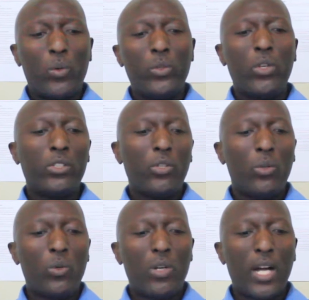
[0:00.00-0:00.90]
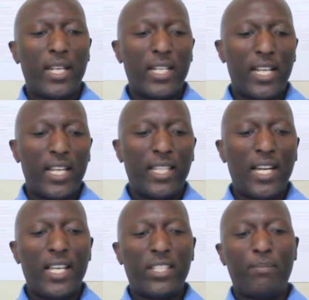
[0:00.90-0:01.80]
We could also look at
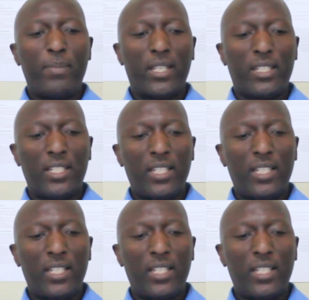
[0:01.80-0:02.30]
another aspect.